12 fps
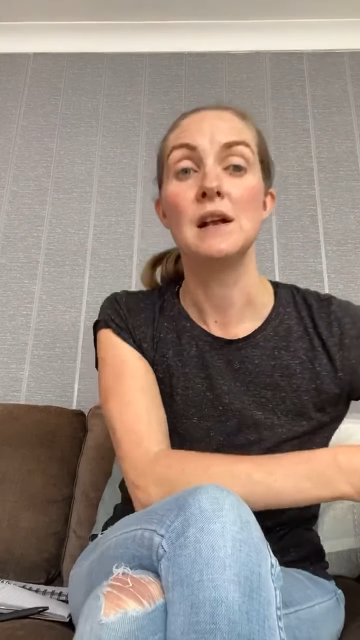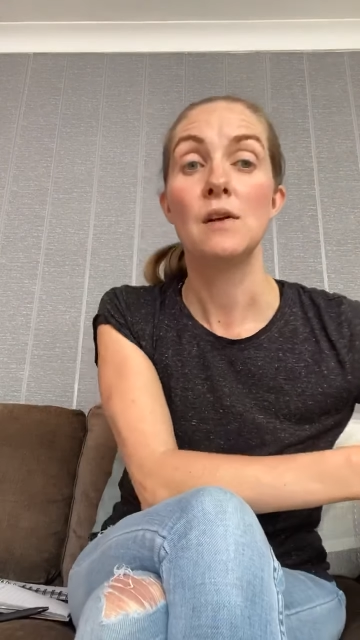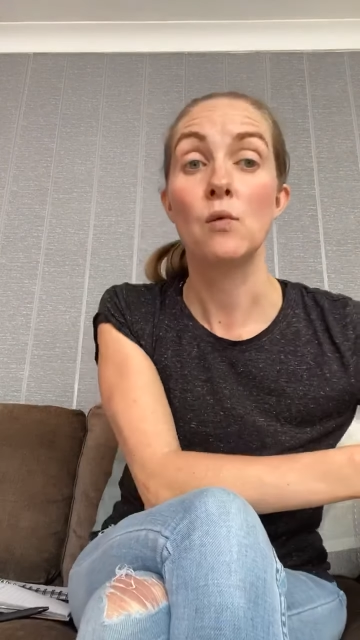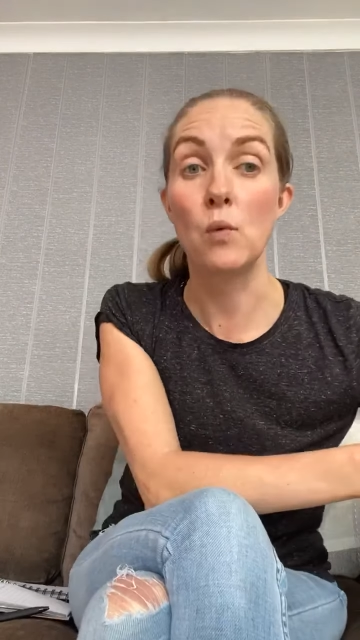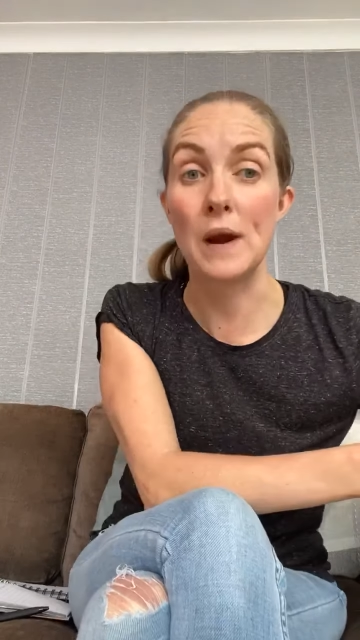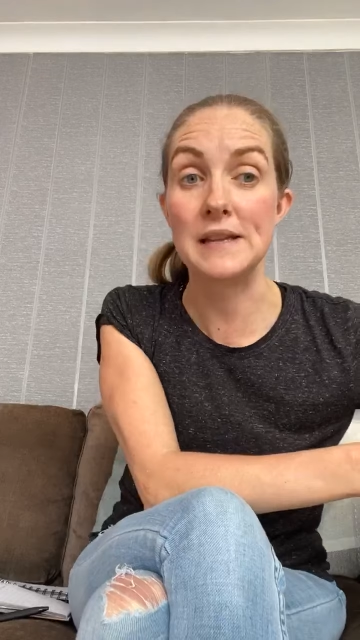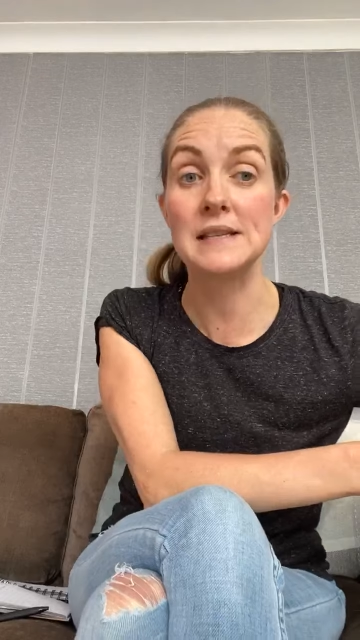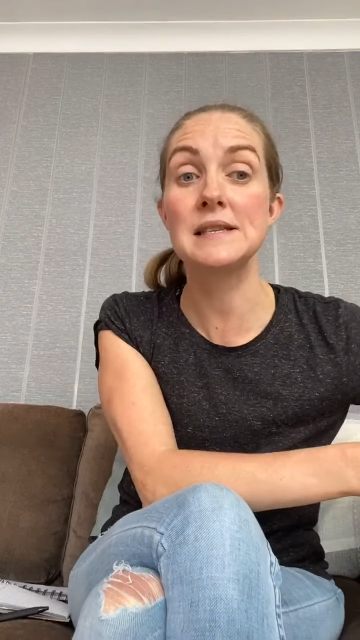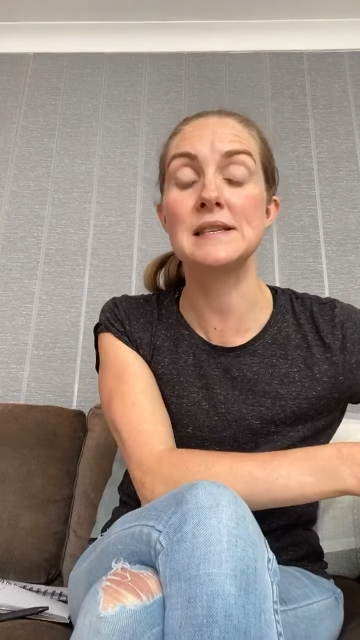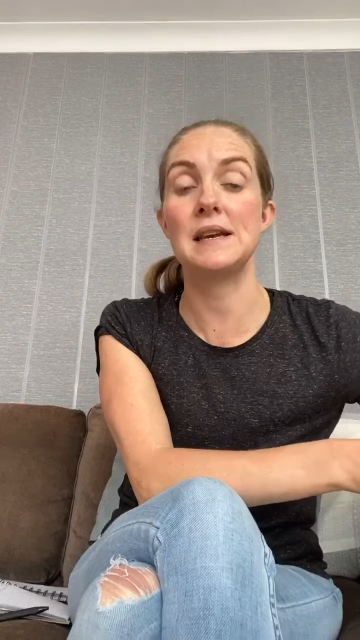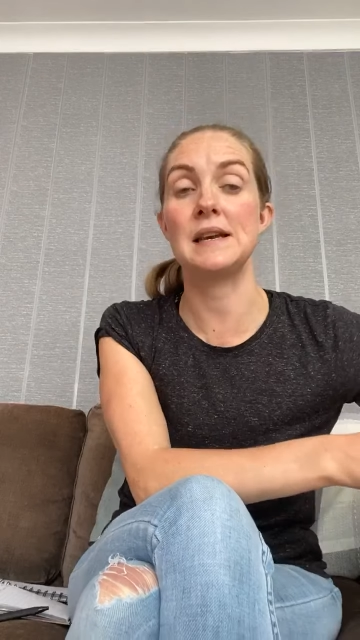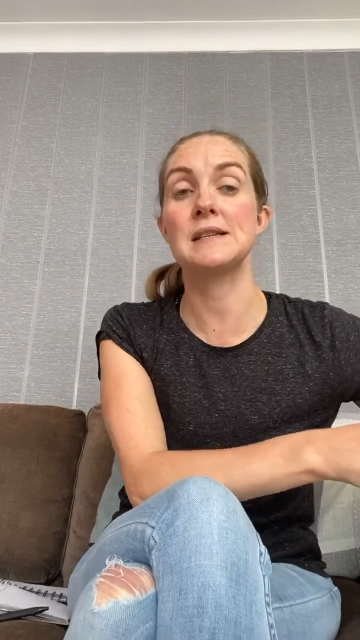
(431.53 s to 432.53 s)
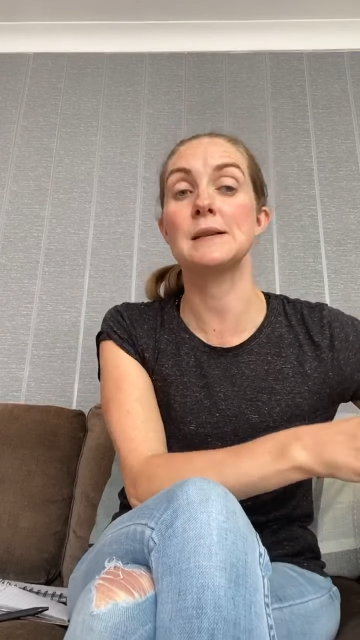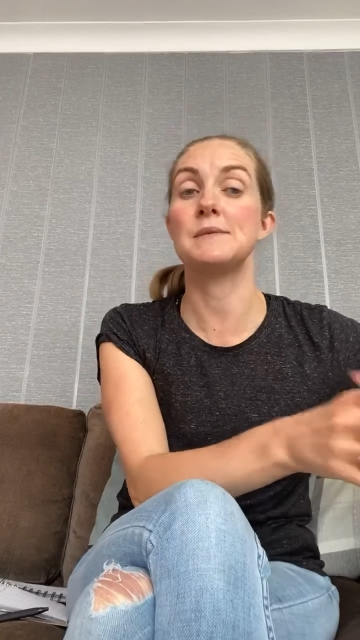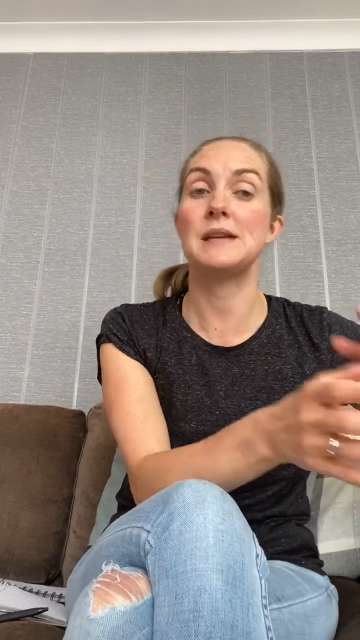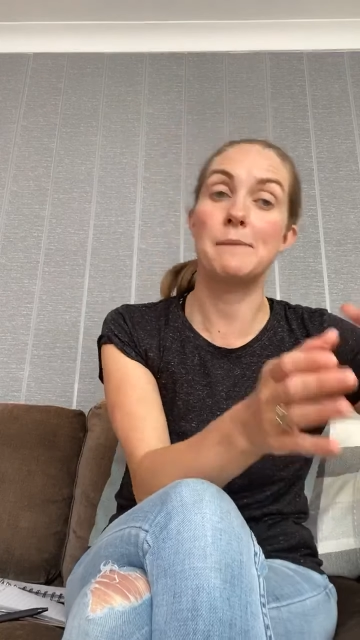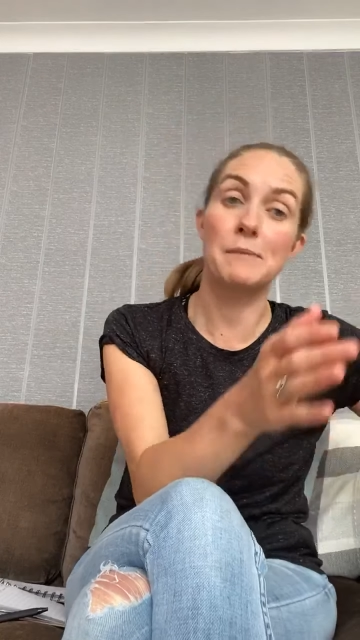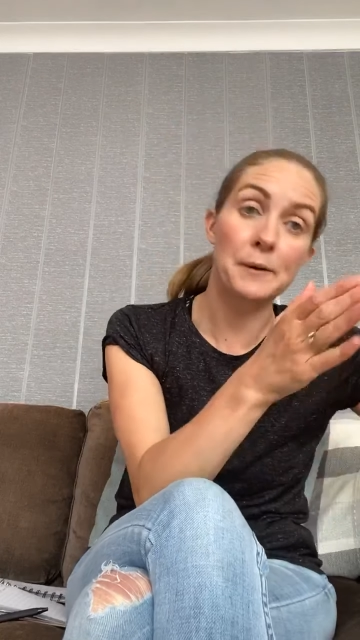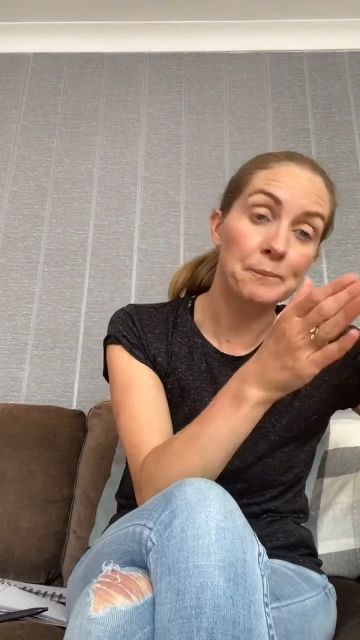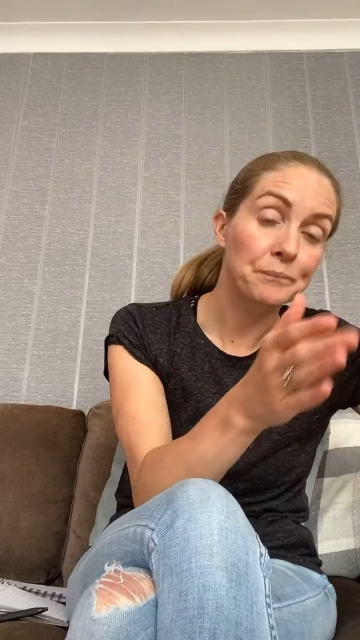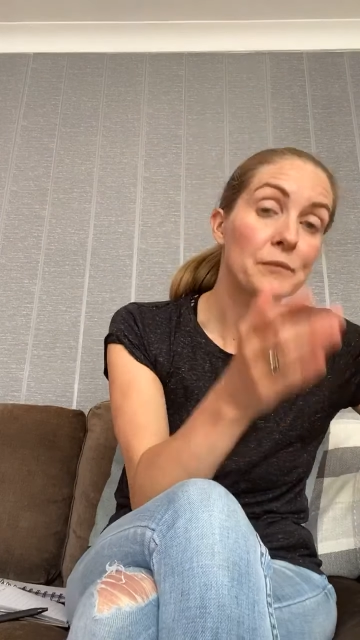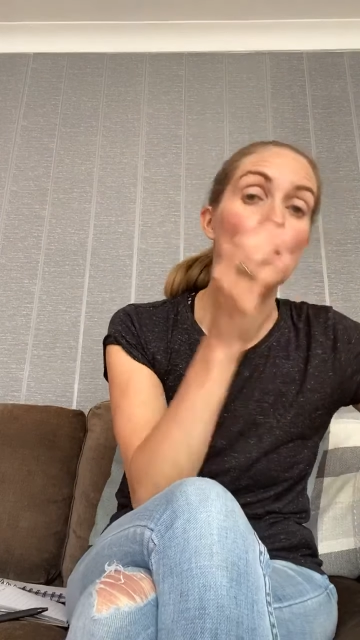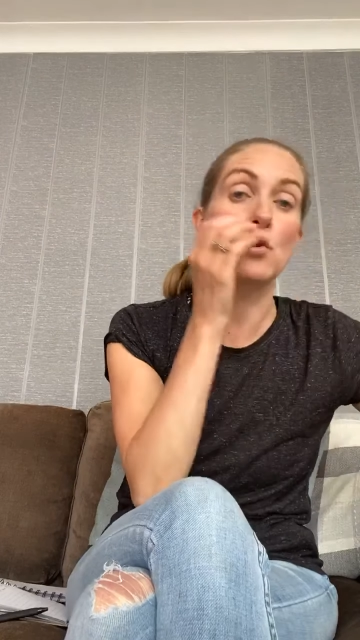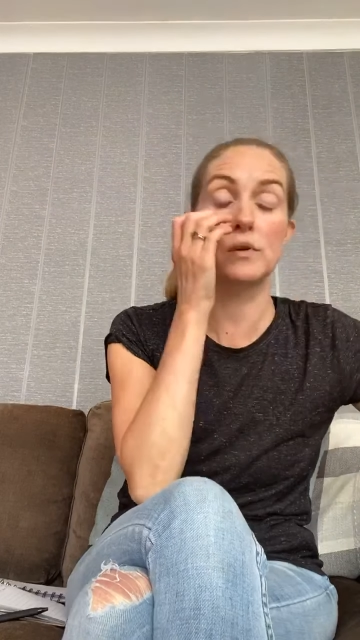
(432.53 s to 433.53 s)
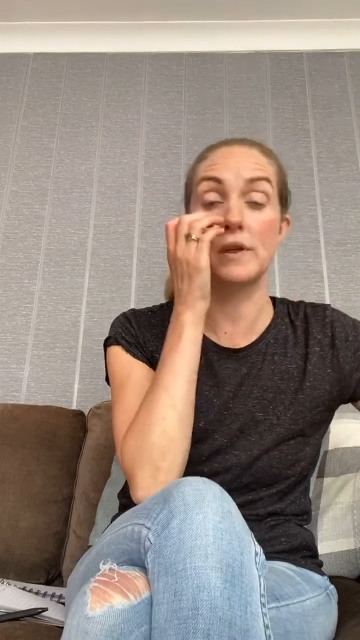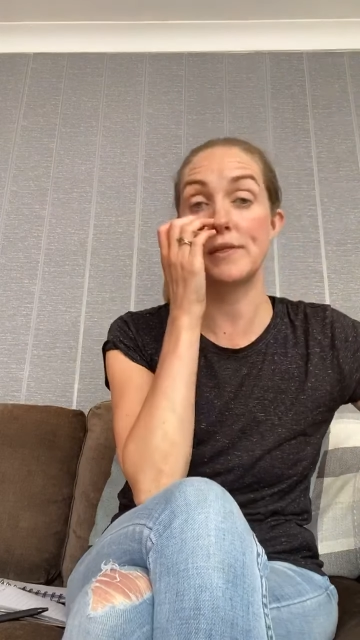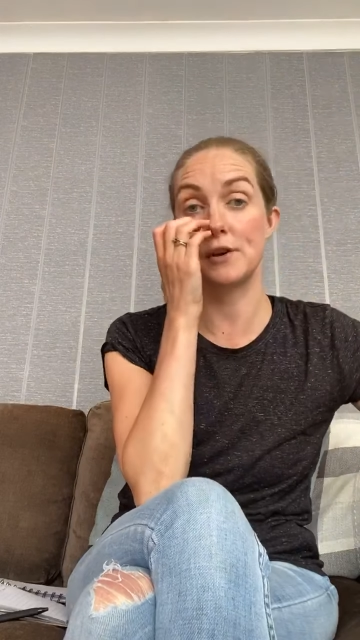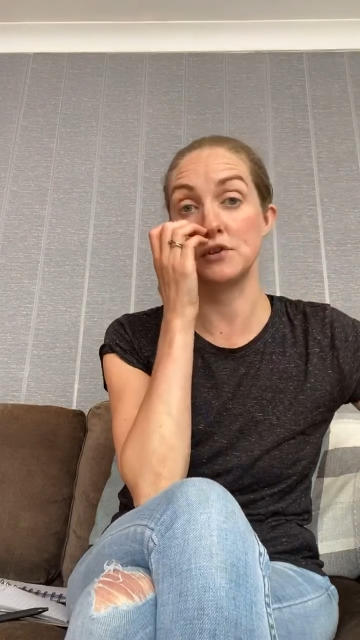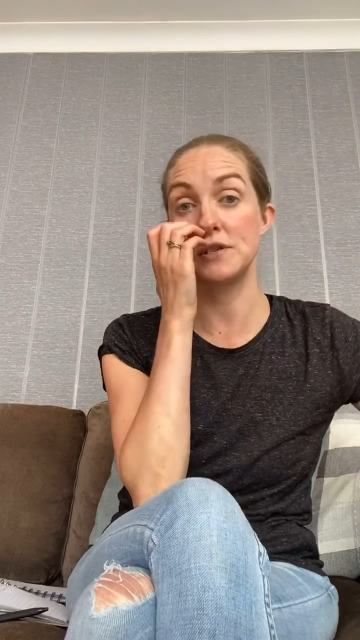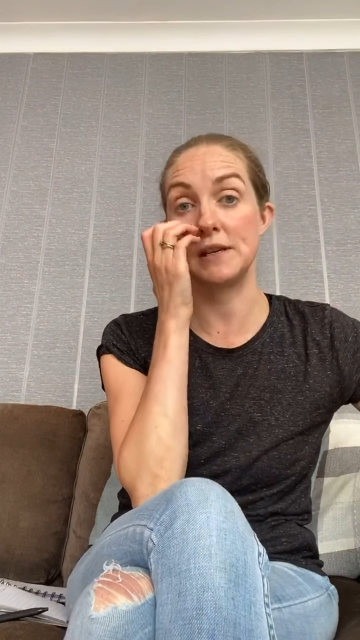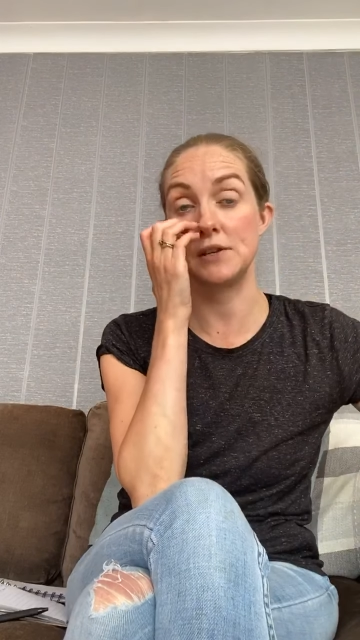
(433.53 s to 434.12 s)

Wednesday in September or the Thursday.